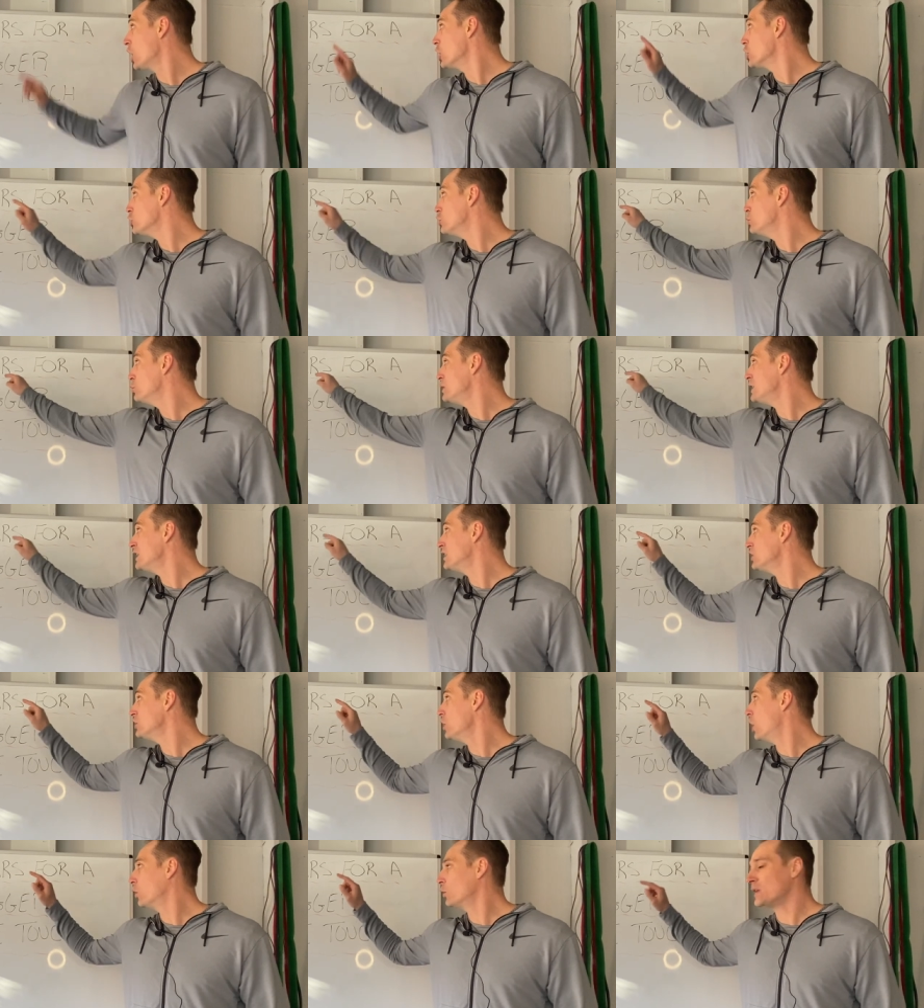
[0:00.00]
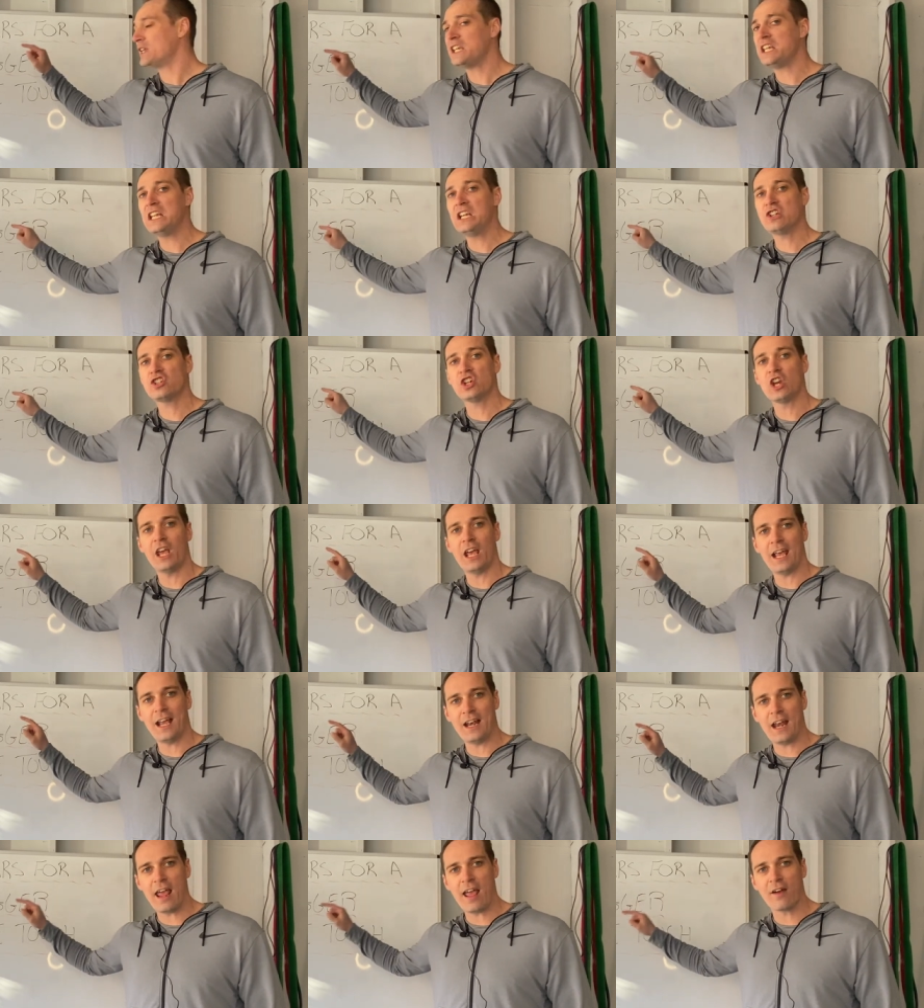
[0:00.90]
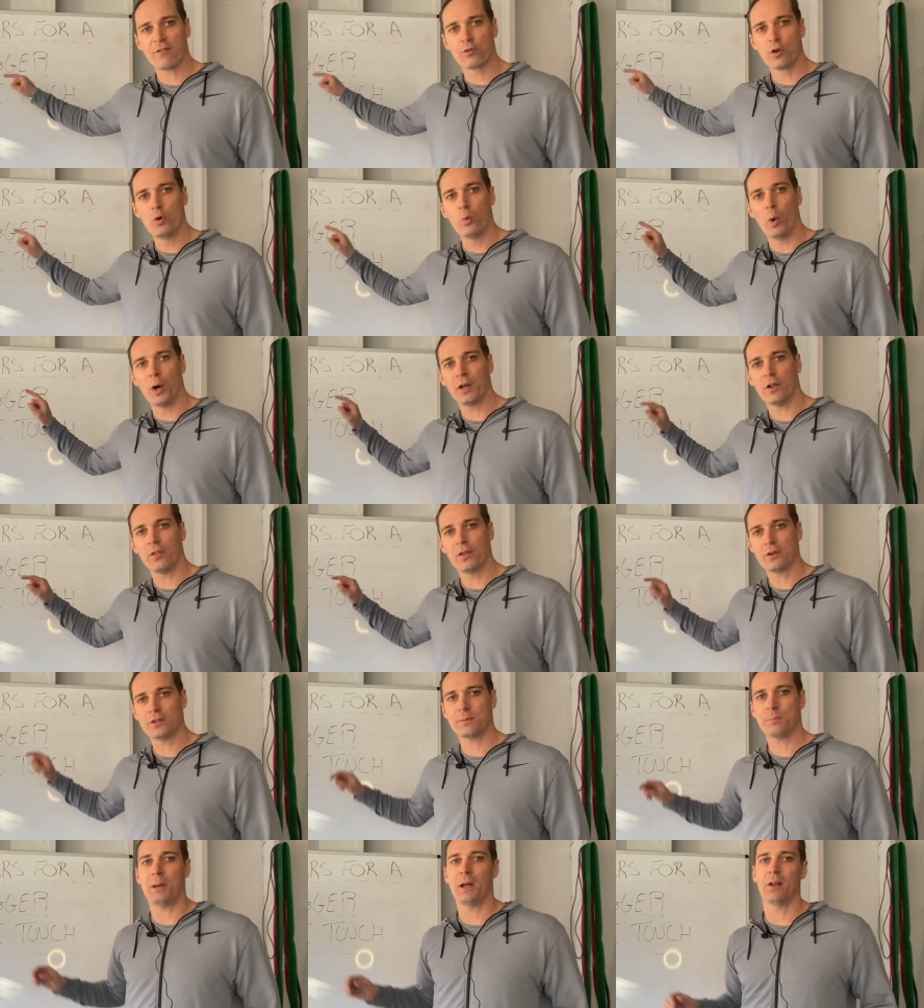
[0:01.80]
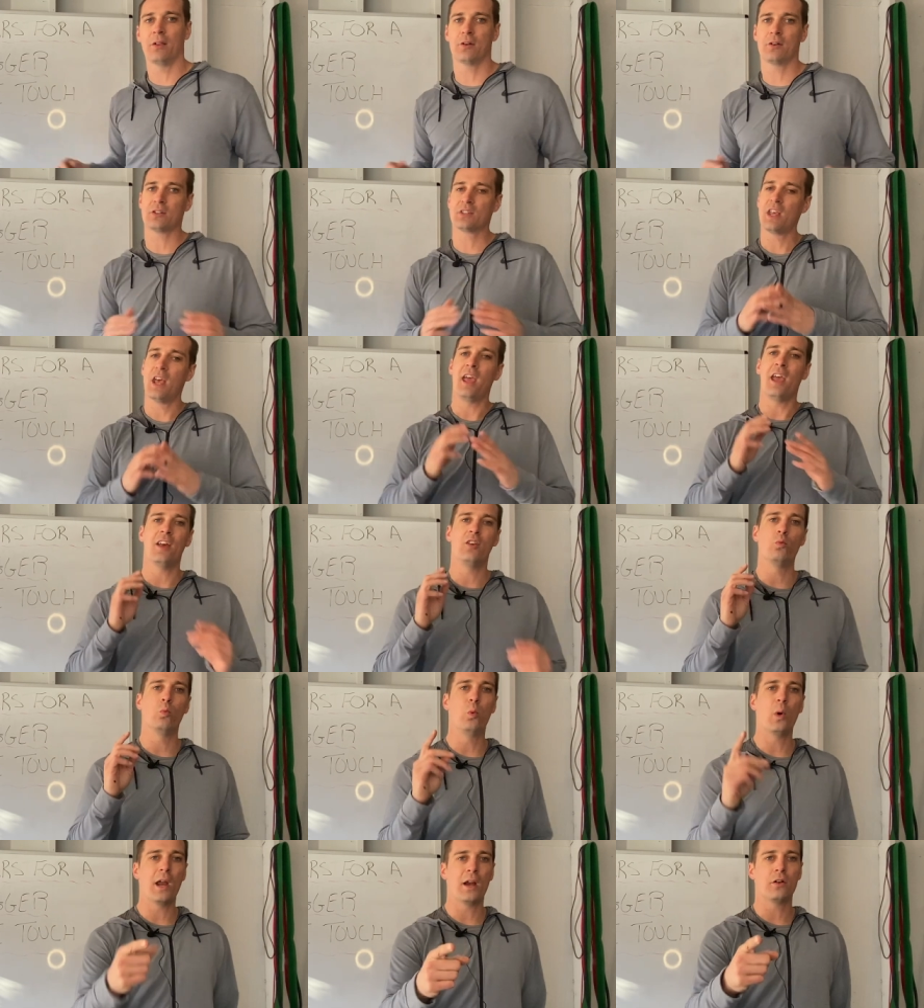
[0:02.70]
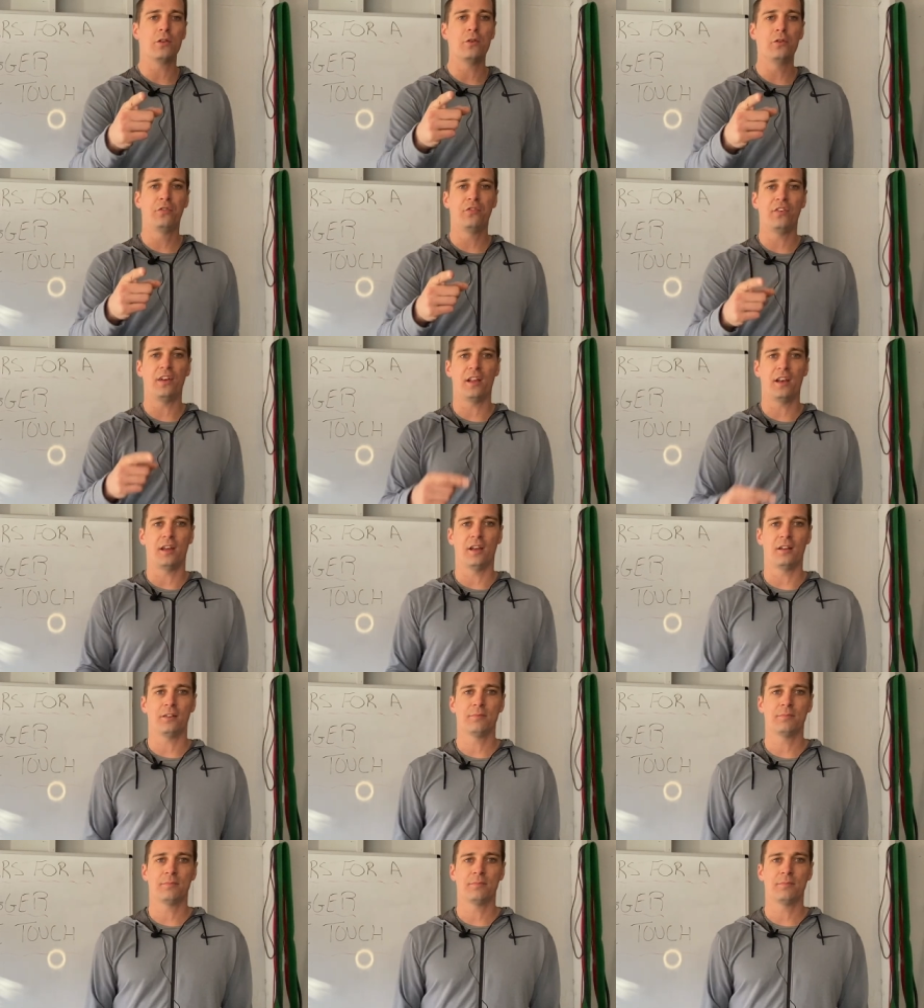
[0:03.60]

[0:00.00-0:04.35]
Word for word: you need to know each and every one of those pillars and where you fit in.